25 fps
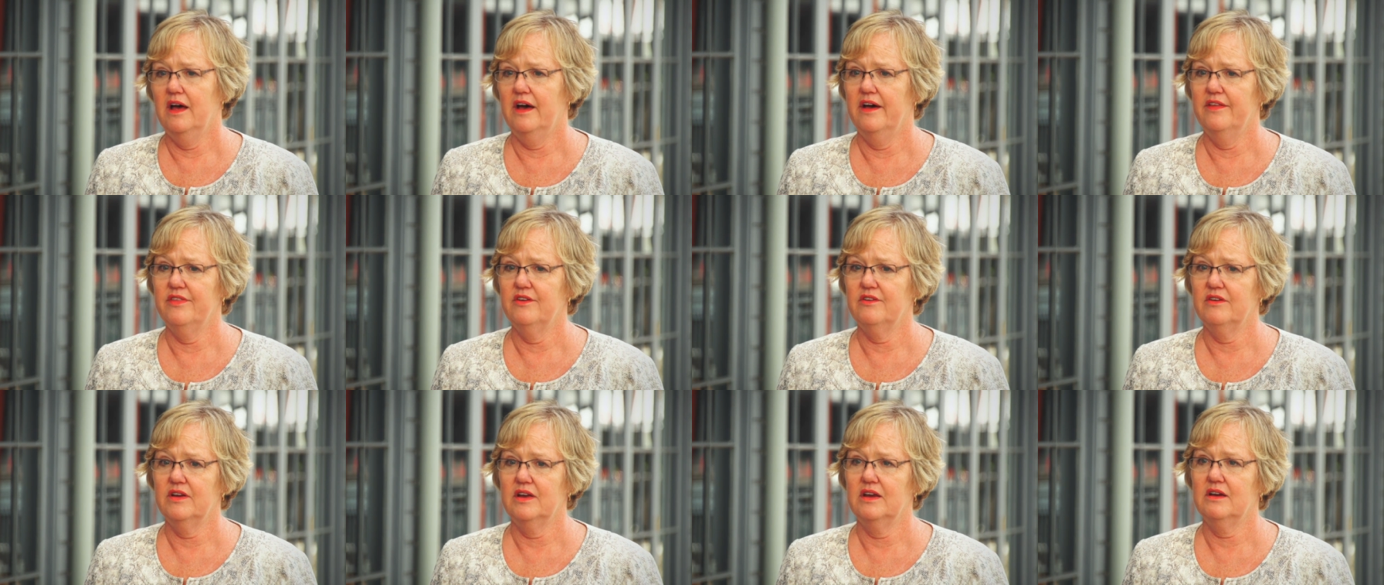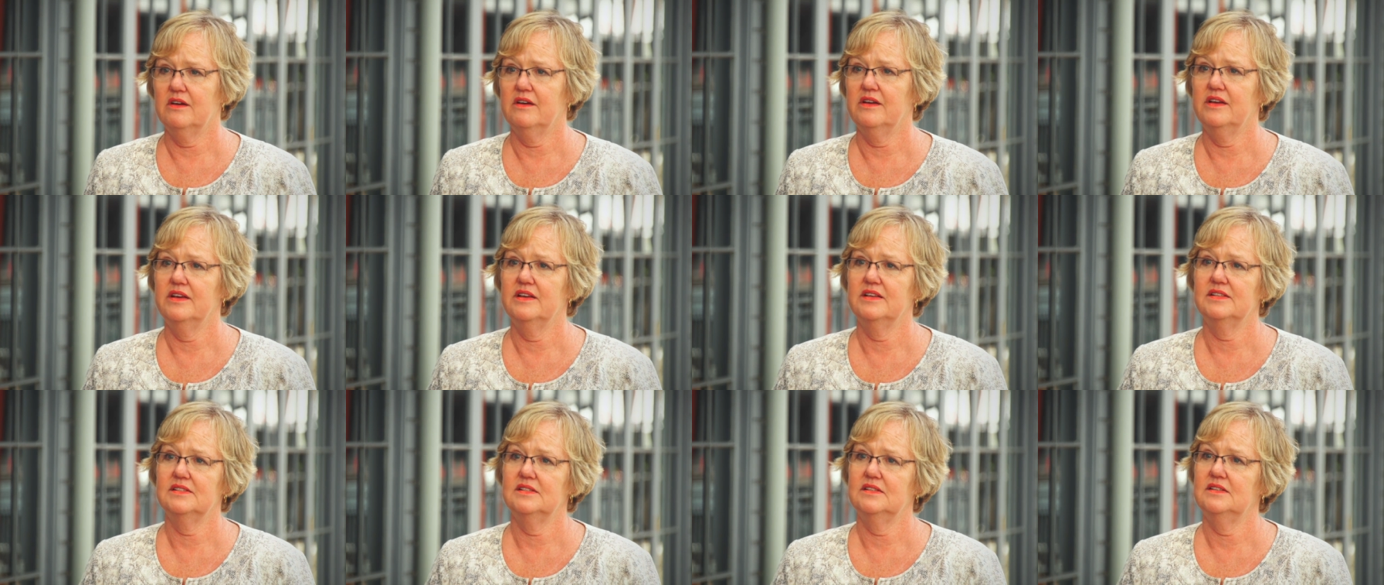Other
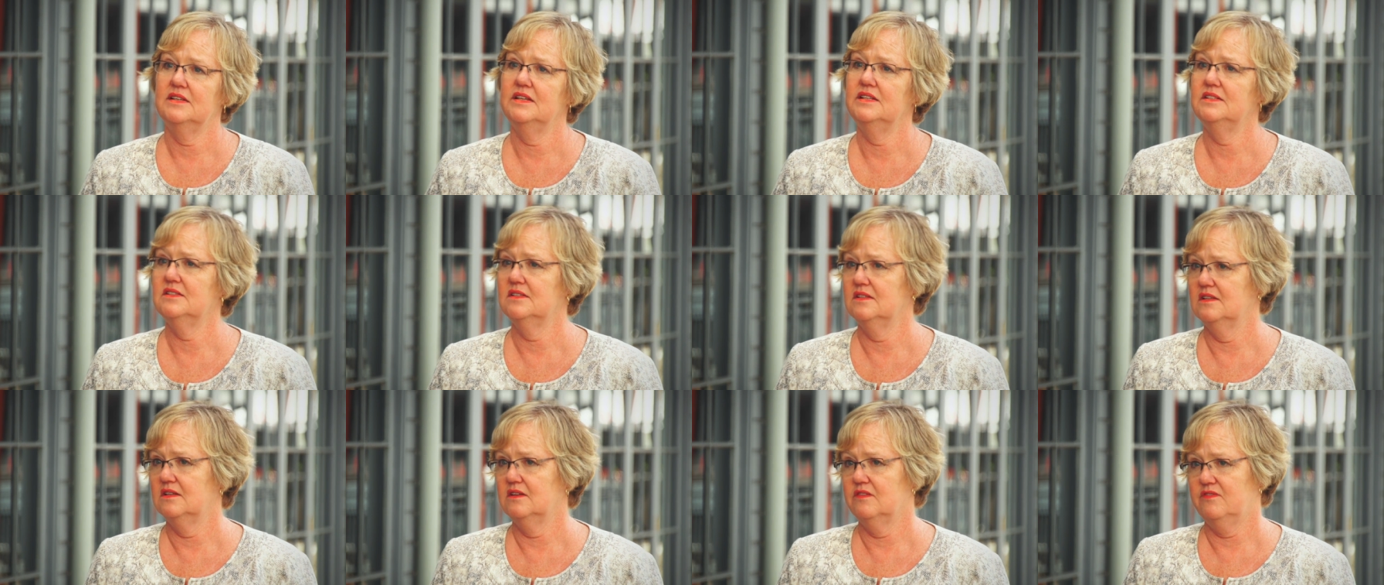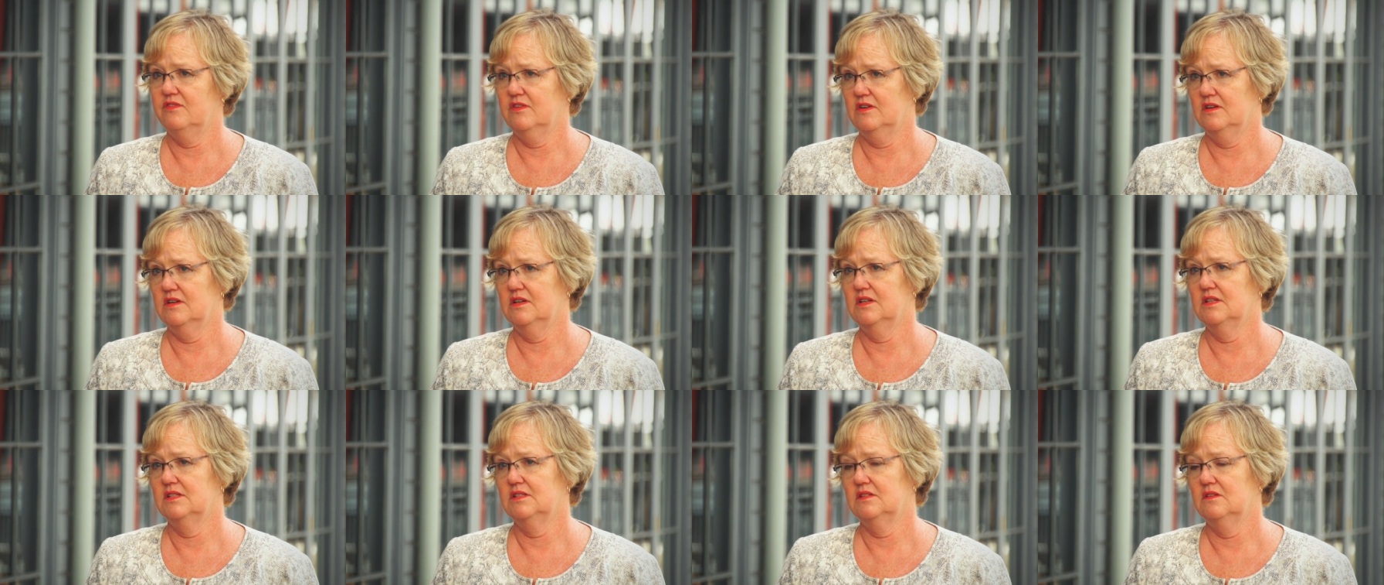areas it needs to
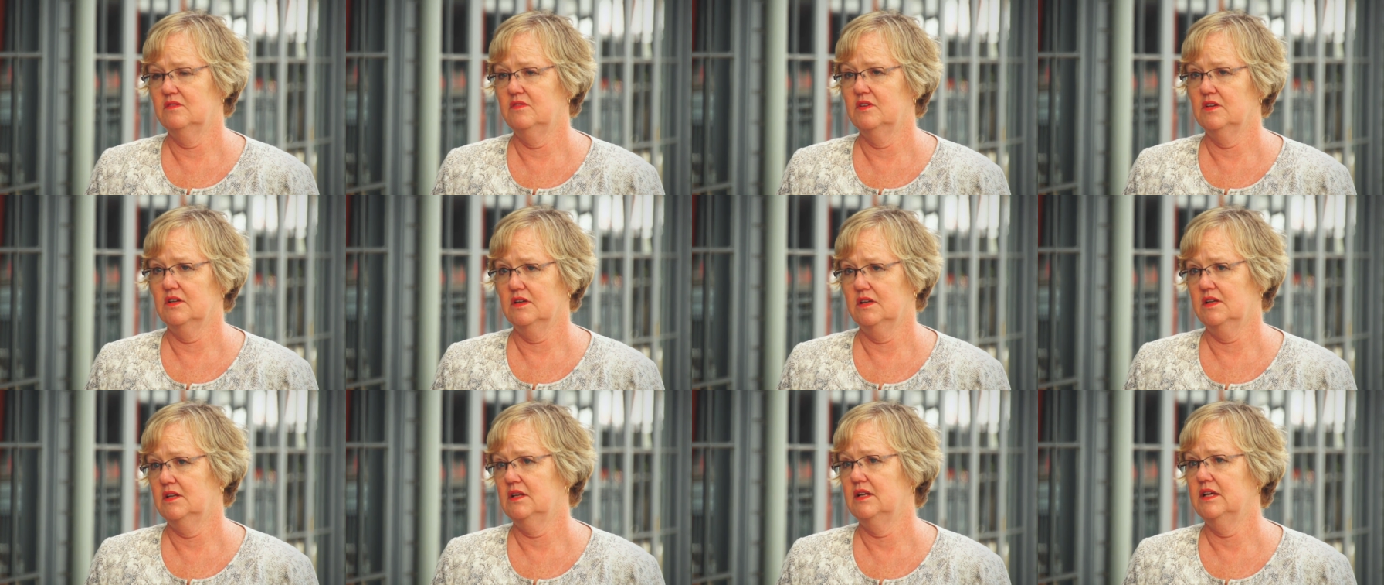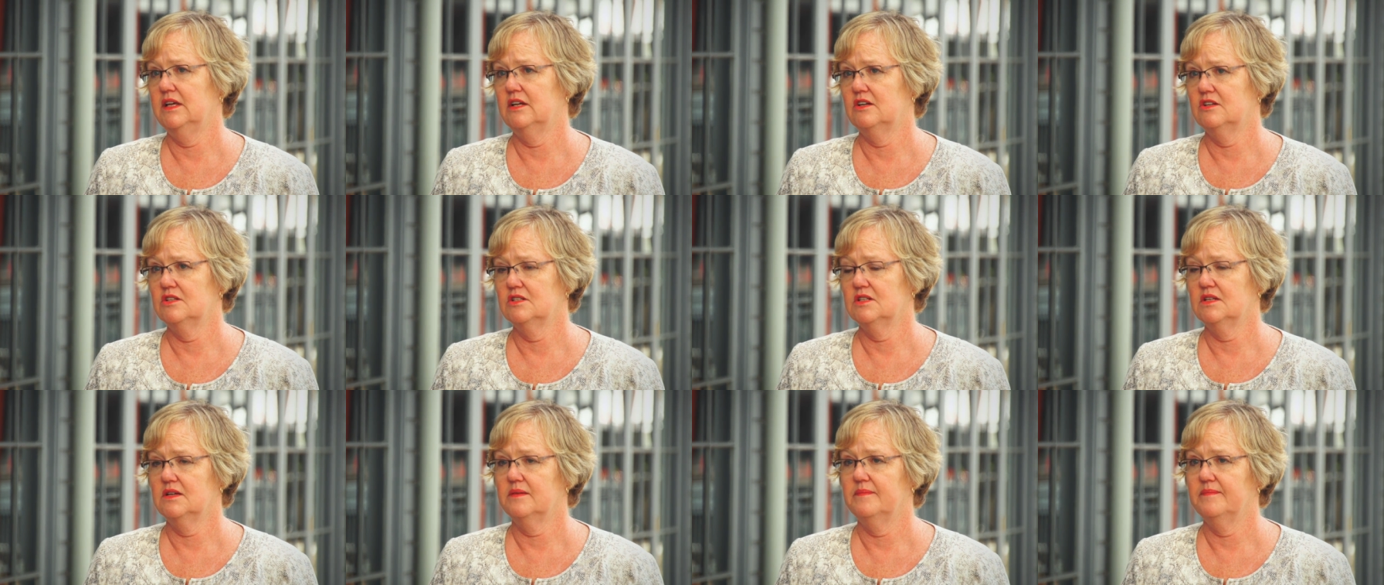defer to civilian
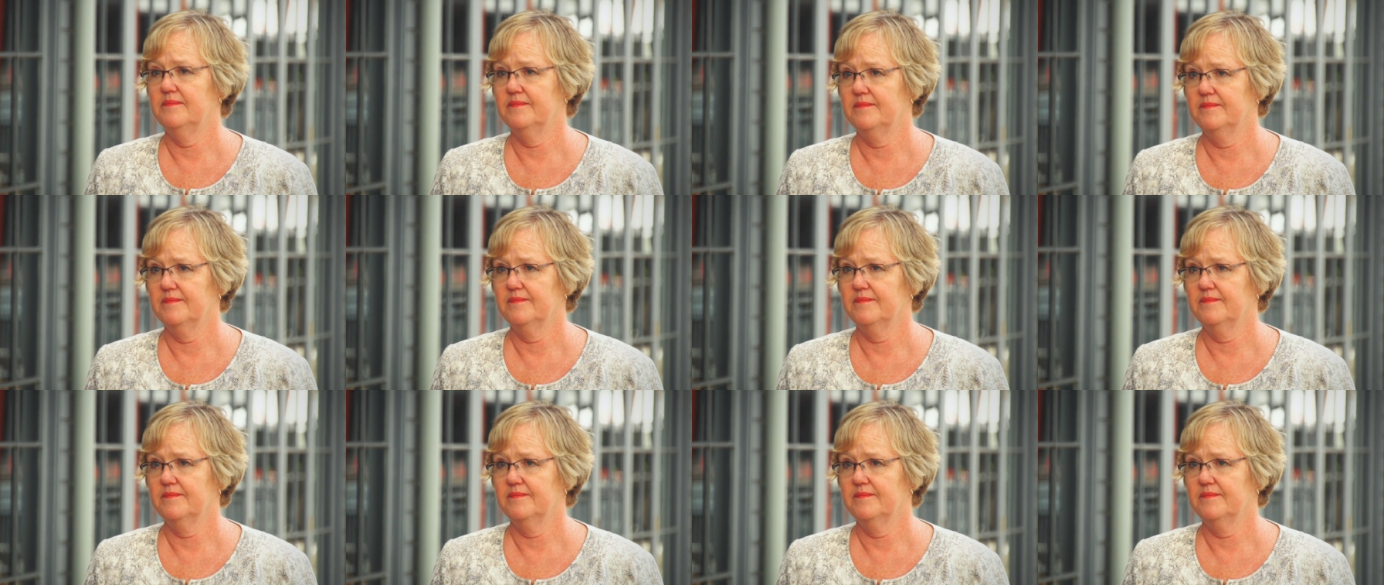leadership.